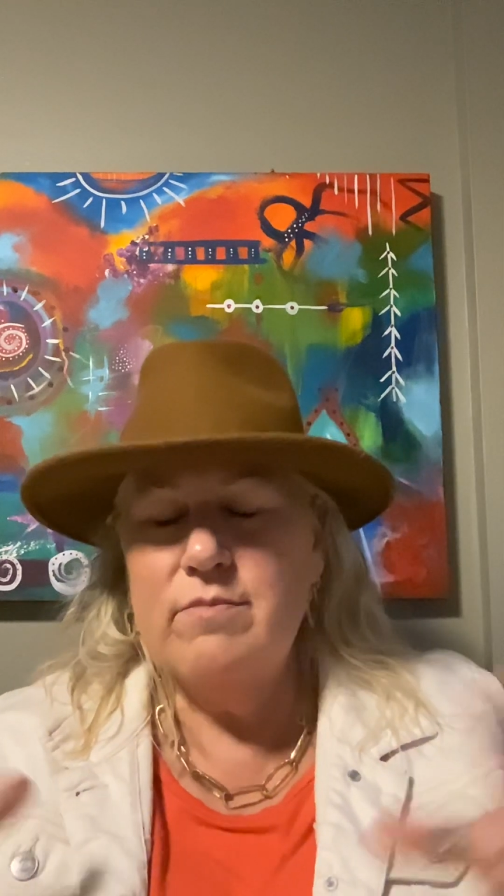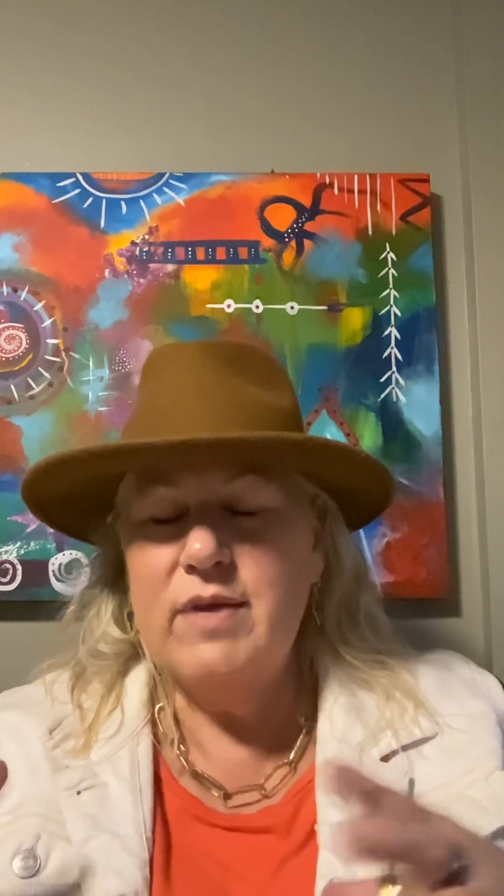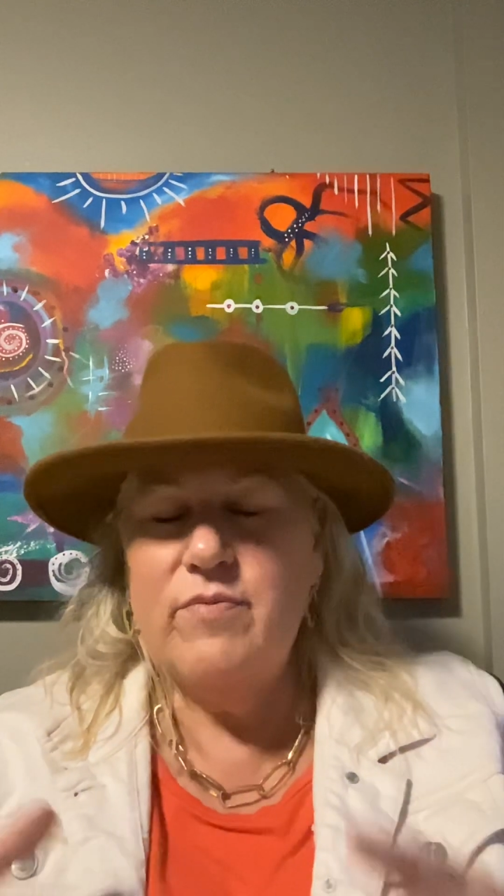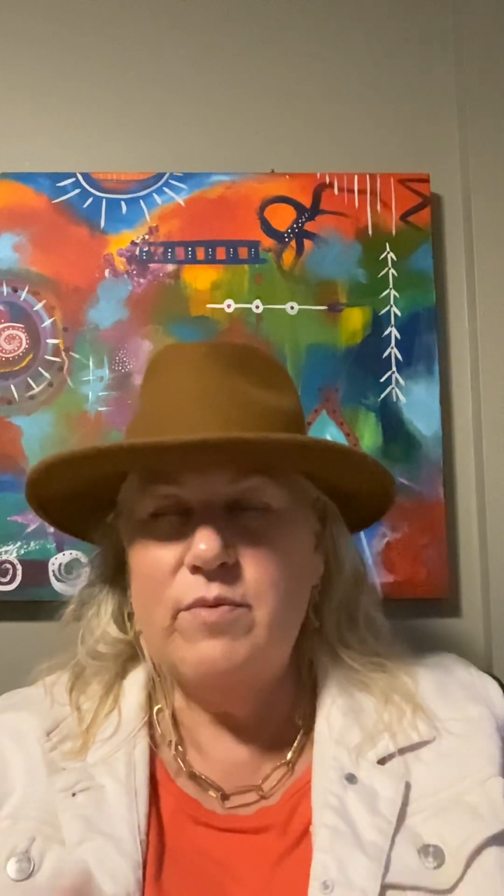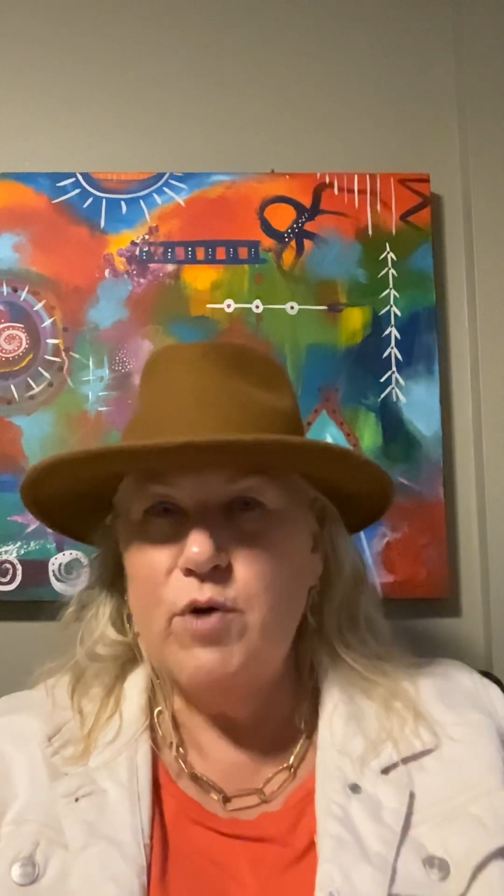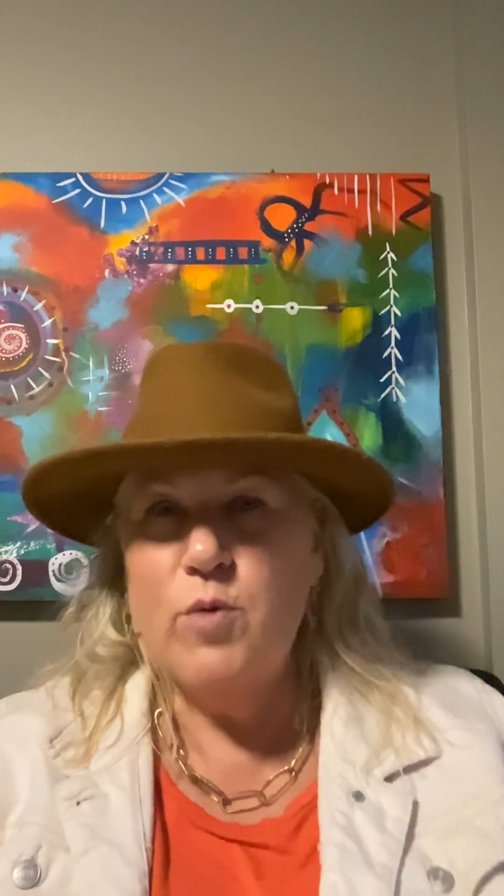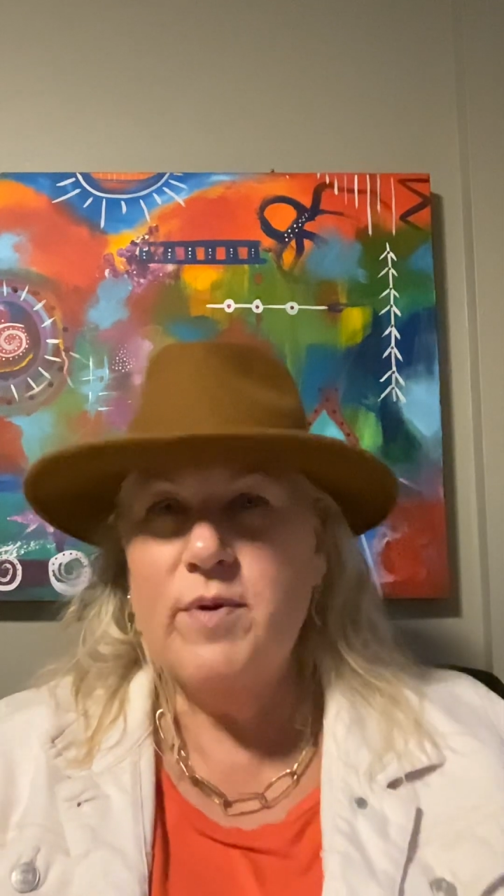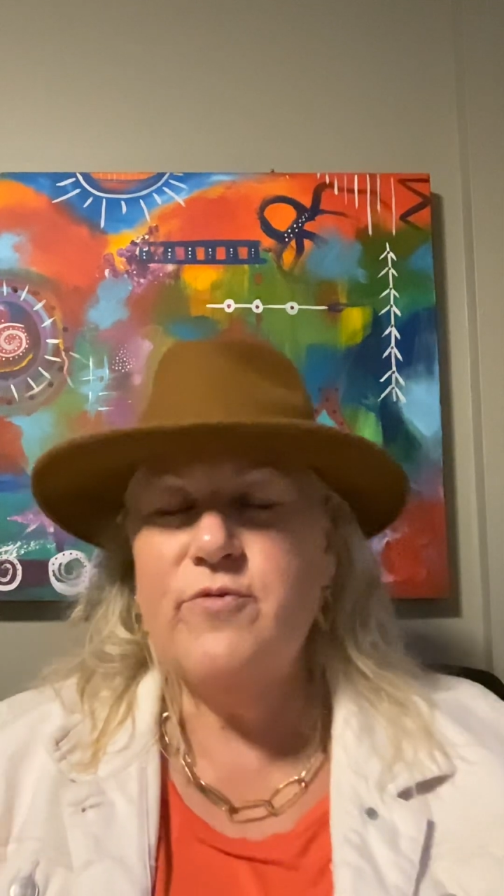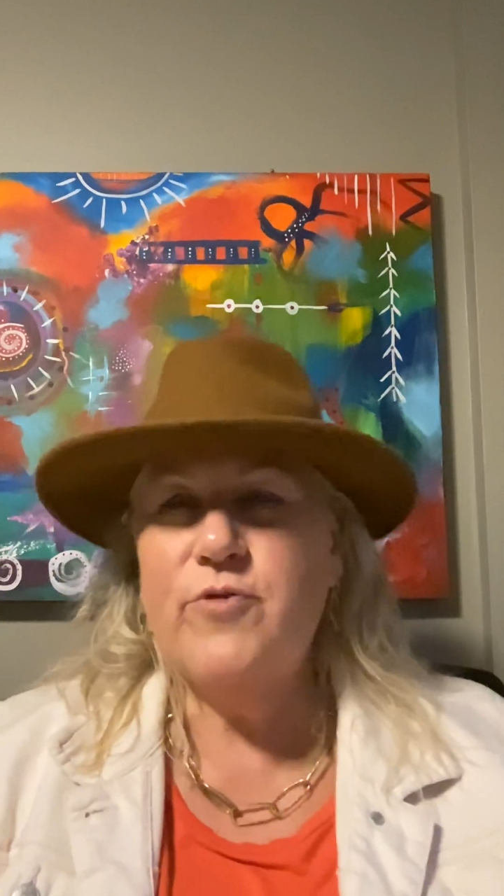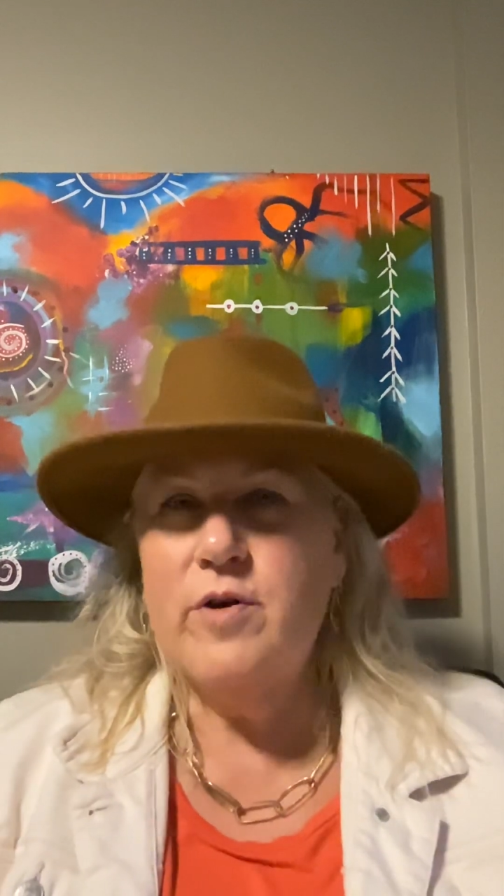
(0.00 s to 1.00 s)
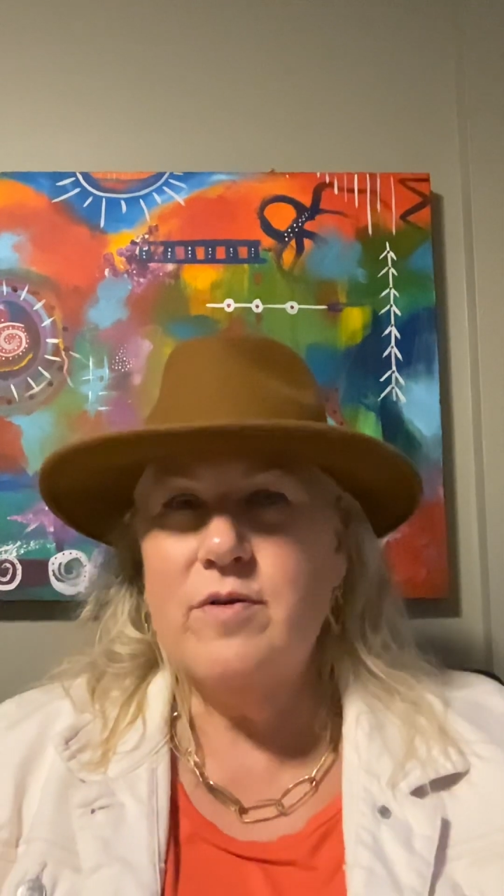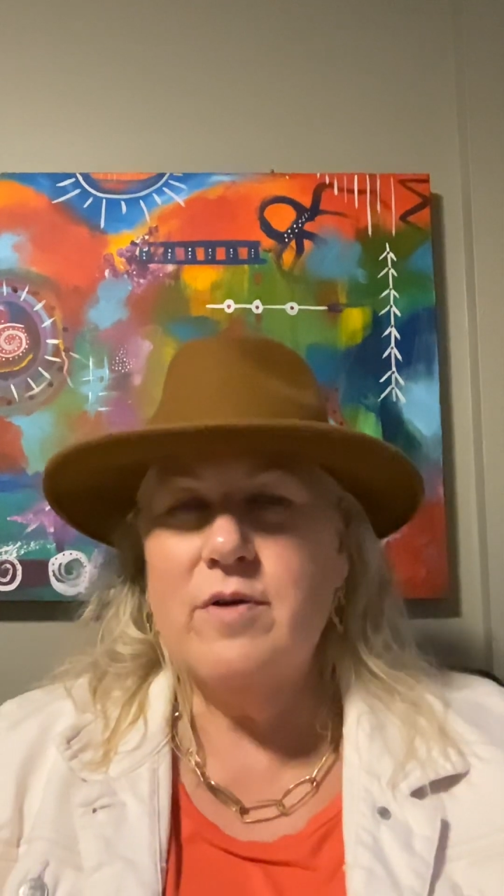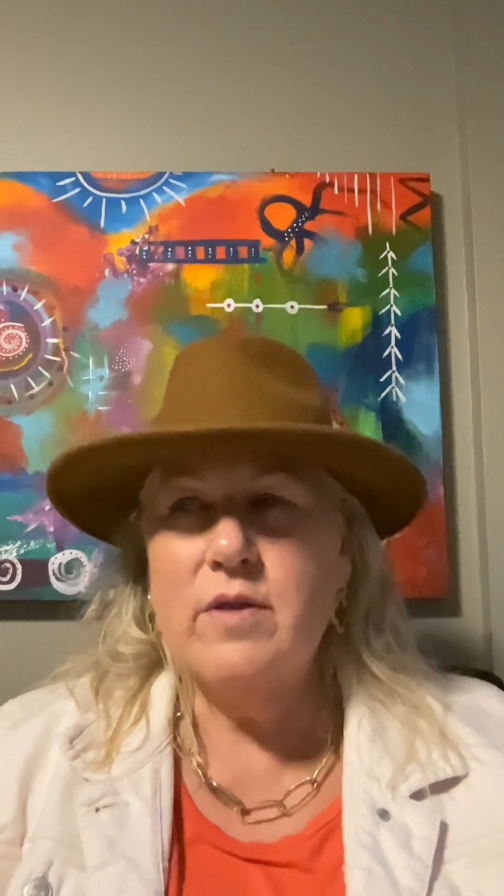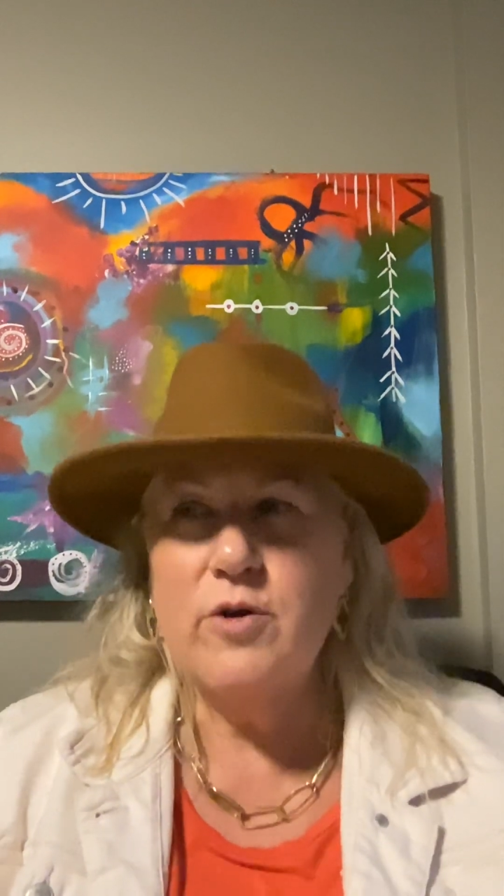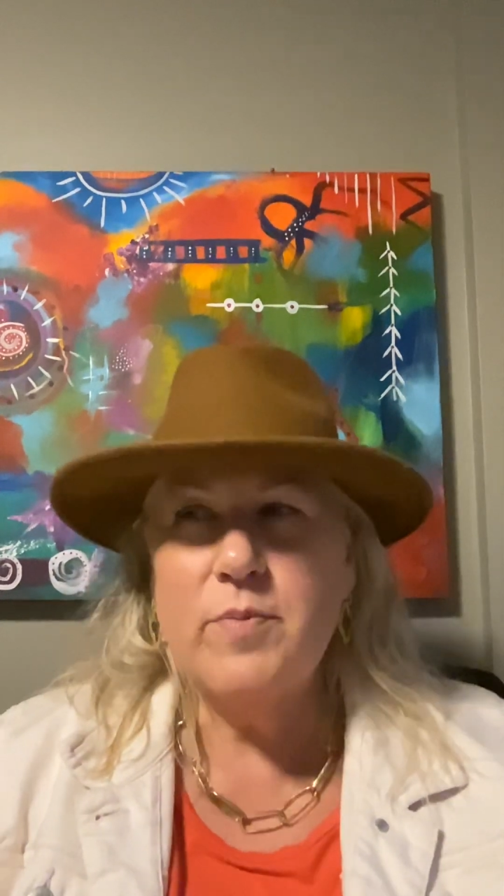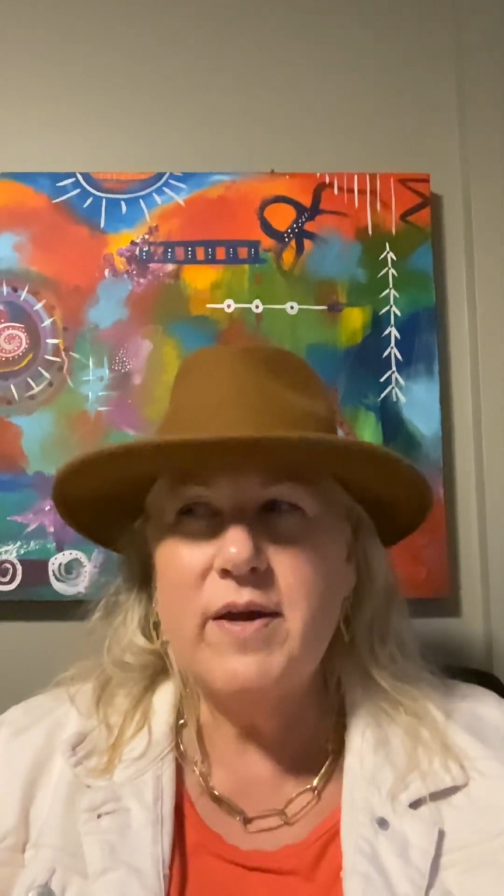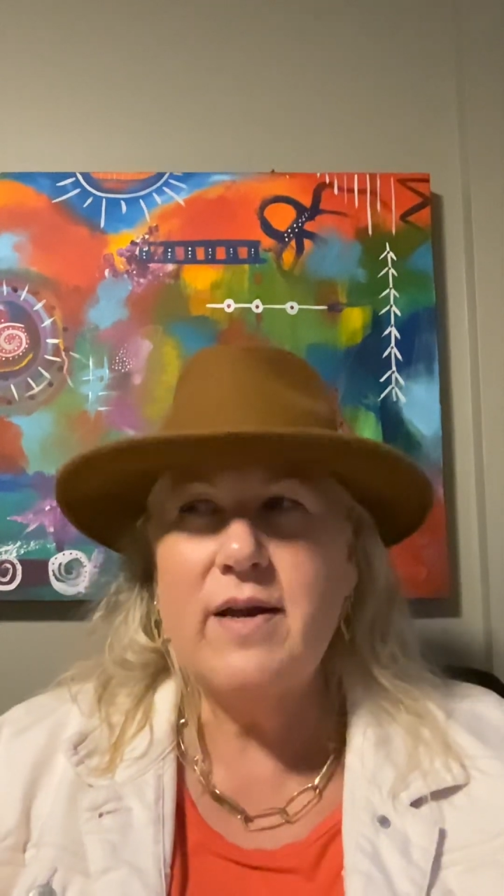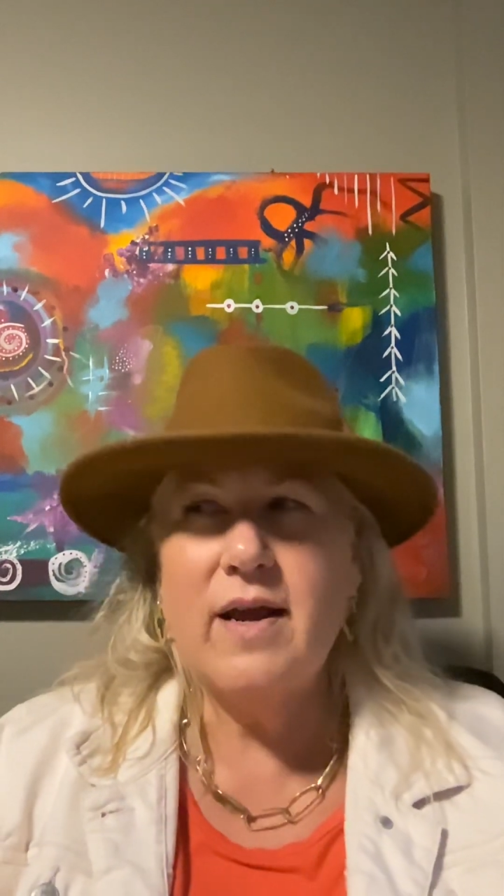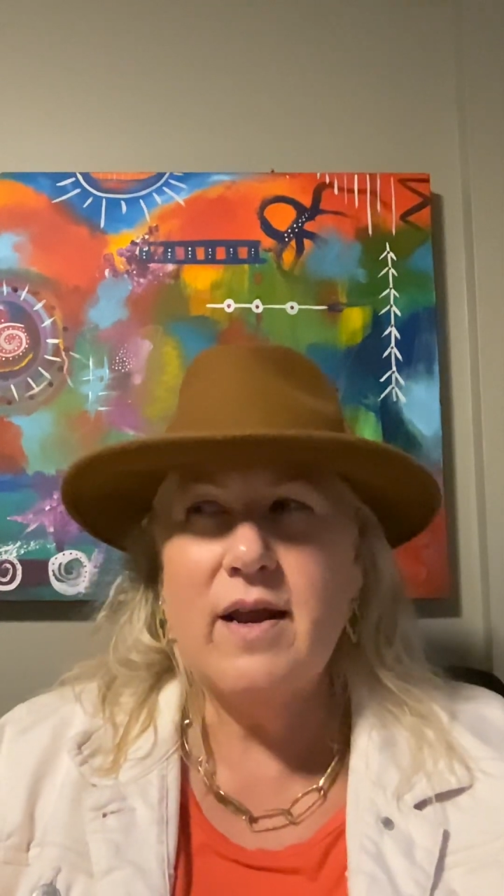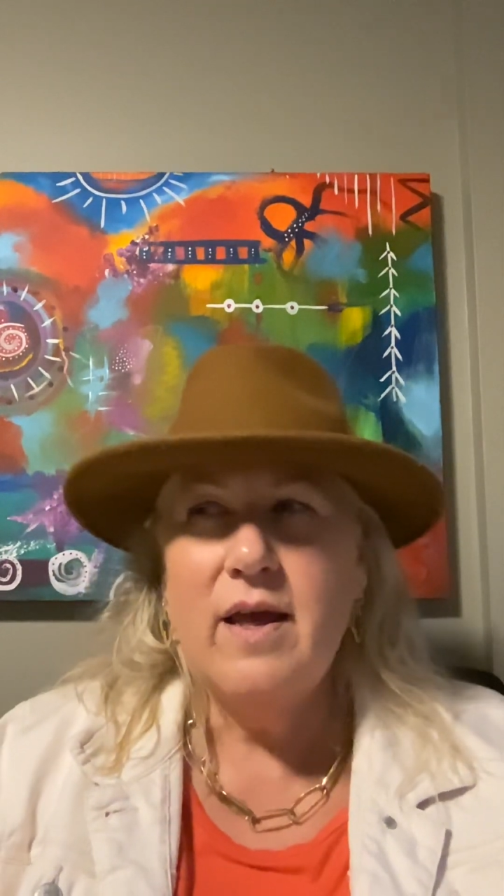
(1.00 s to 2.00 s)
even moment for a, a little bit
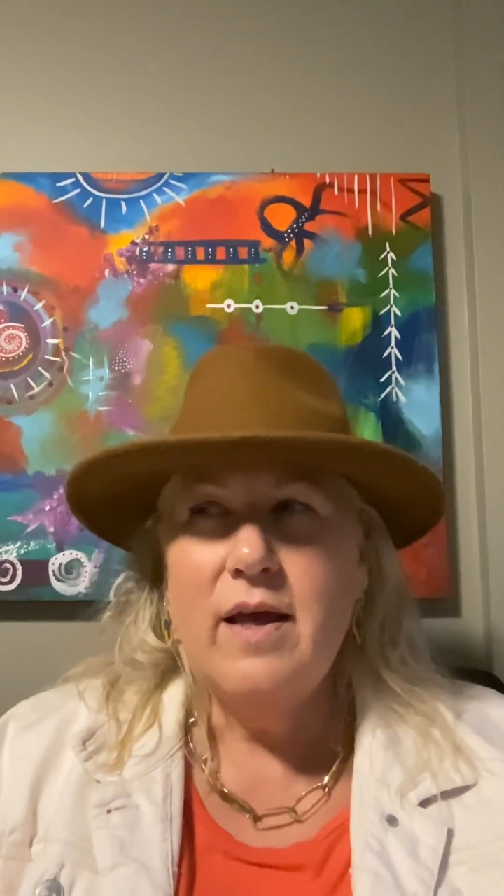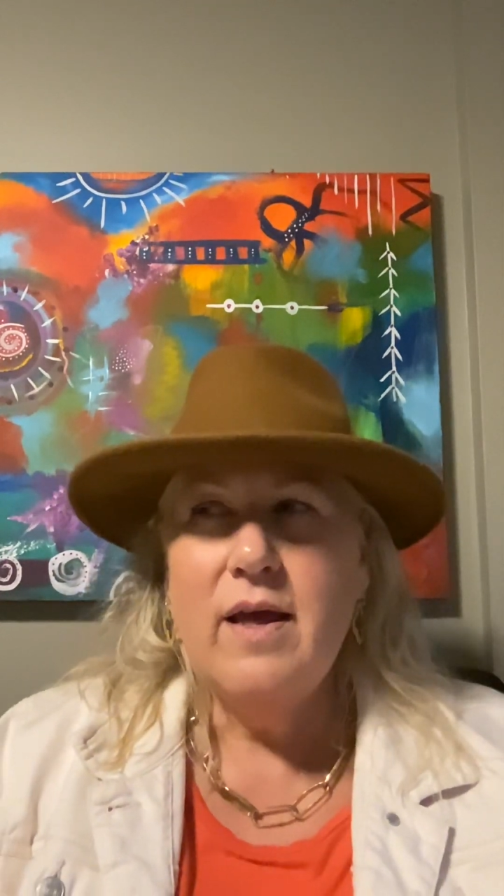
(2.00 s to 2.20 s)
and i